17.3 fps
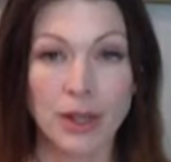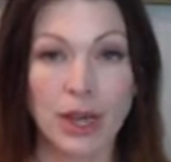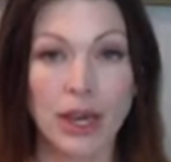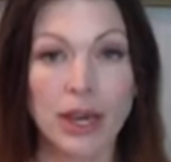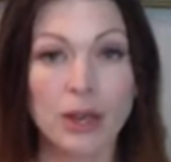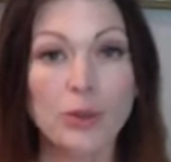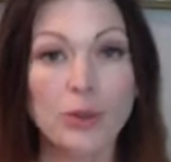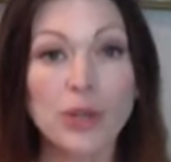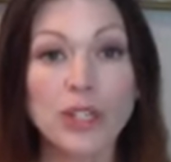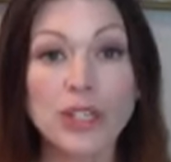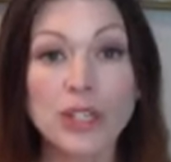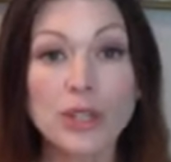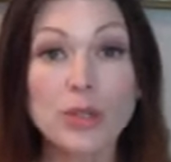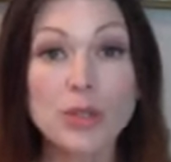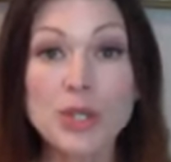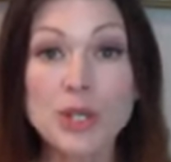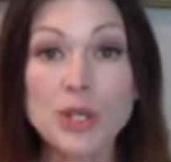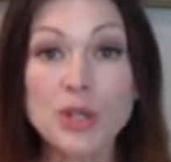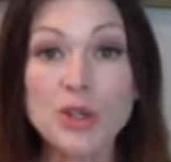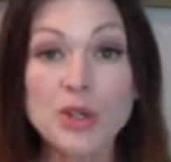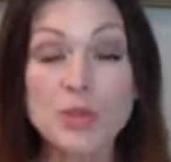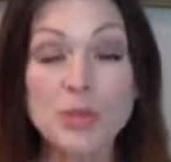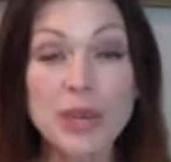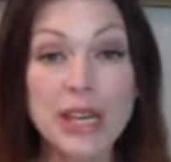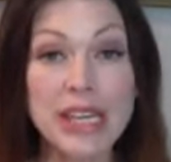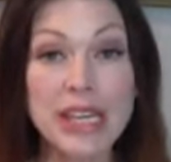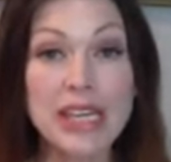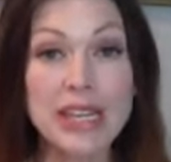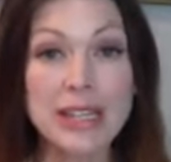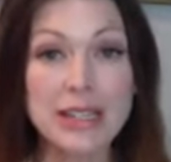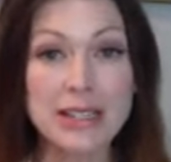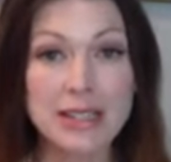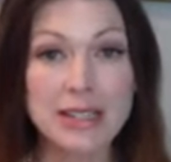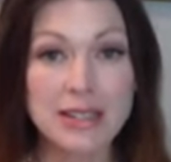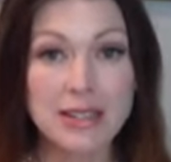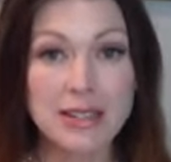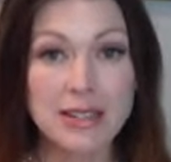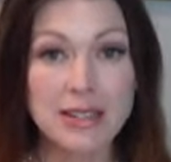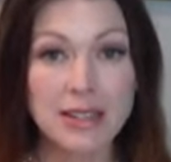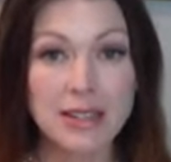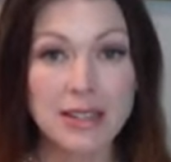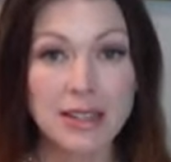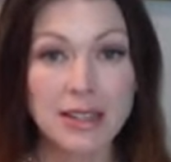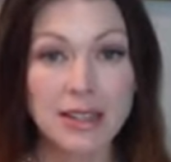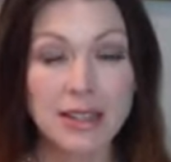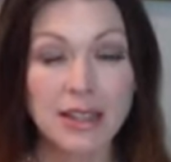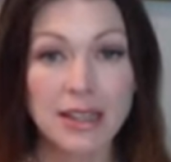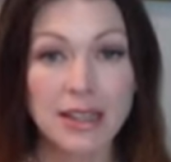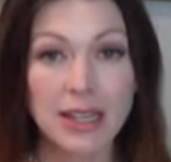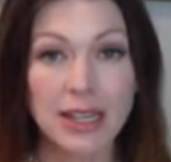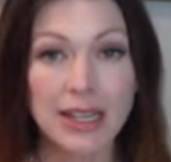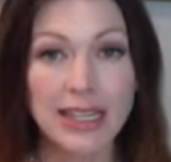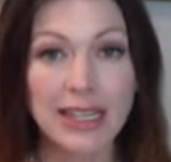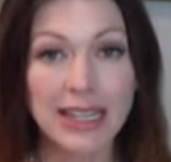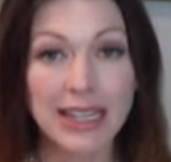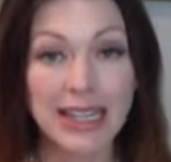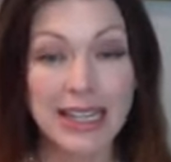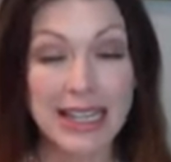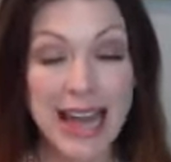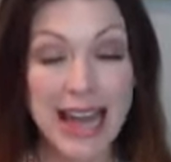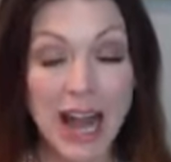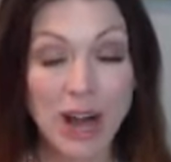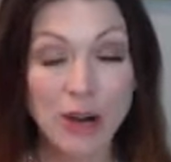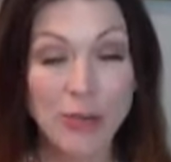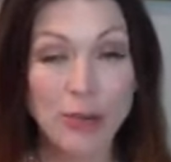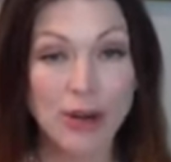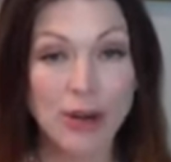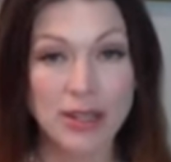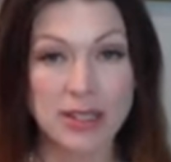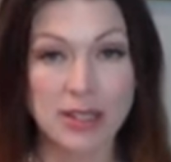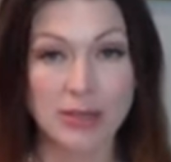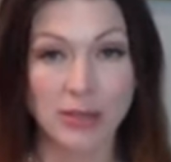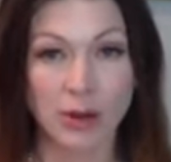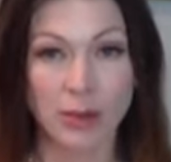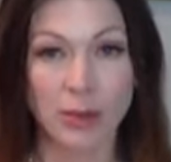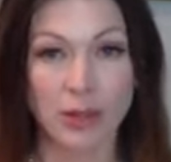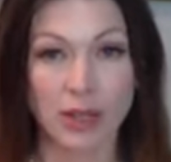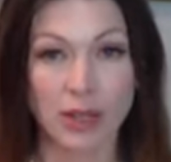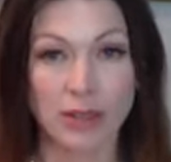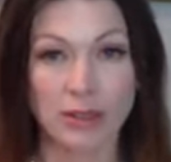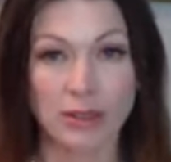And when you choose peace in the now present moment,